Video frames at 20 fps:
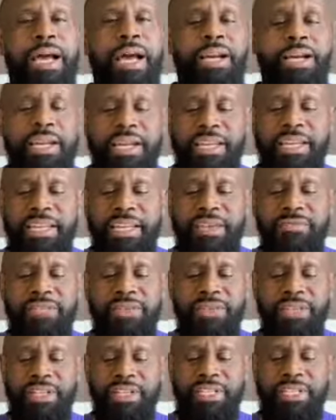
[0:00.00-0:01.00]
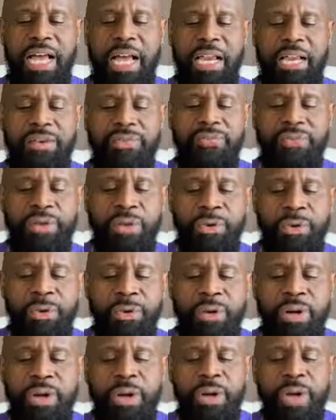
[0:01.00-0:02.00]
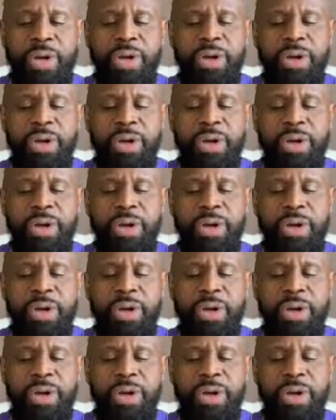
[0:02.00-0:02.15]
I couldn't give you the solid food